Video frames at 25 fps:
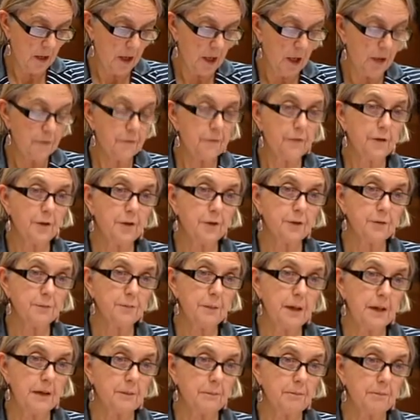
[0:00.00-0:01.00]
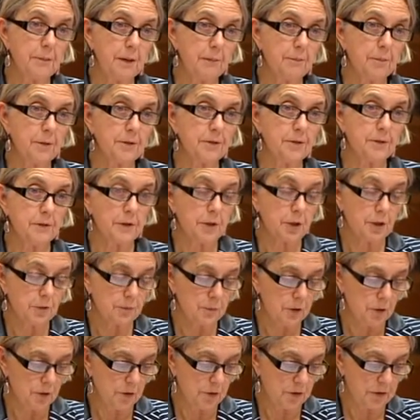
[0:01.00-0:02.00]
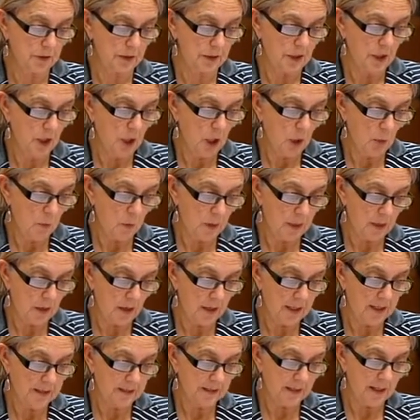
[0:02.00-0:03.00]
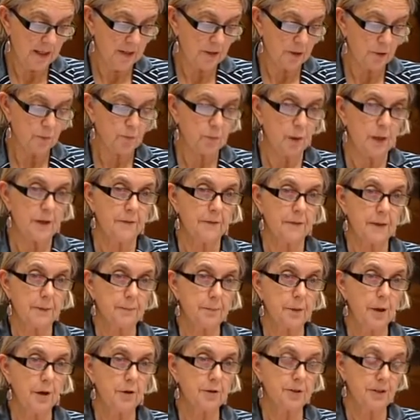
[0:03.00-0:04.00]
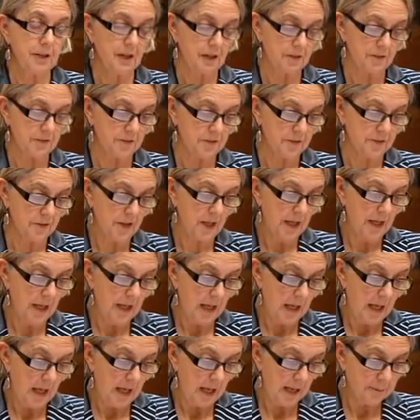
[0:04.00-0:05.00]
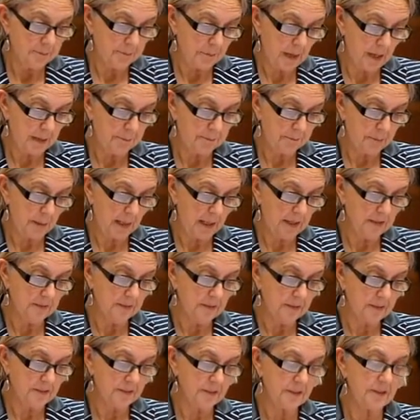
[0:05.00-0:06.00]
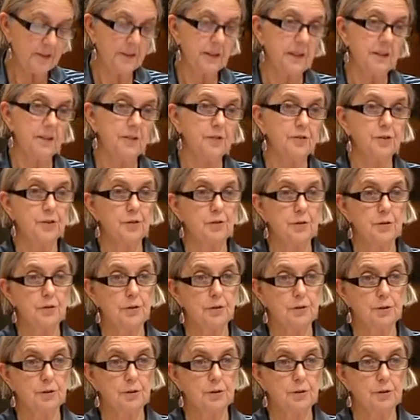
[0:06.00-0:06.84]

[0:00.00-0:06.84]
I first met members of the community when I attended one of their protests at Martin Place in Sydney during the